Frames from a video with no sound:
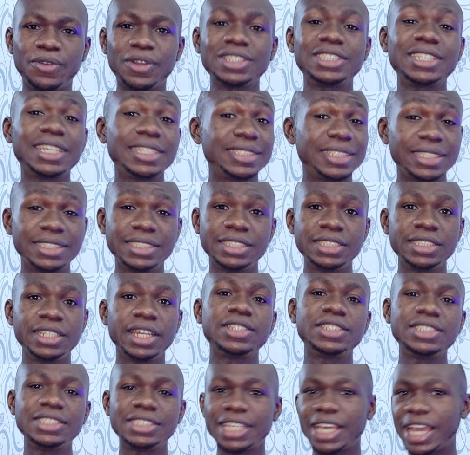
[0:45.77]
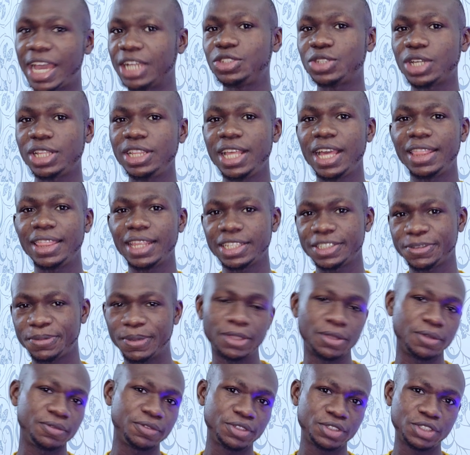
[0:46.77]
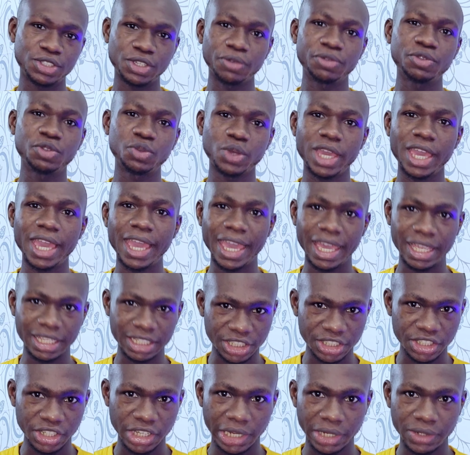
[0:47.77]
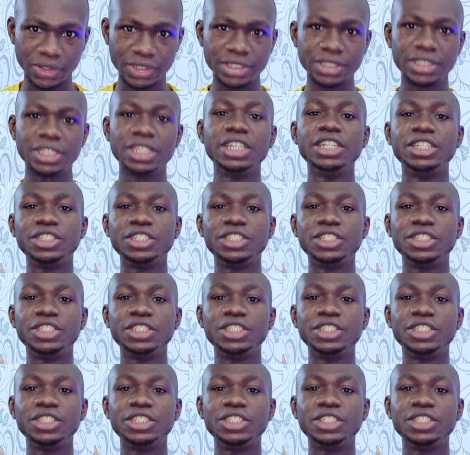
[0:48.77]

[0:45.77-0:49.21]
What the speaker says: Front-end engineering is actually an aspect of software engineering.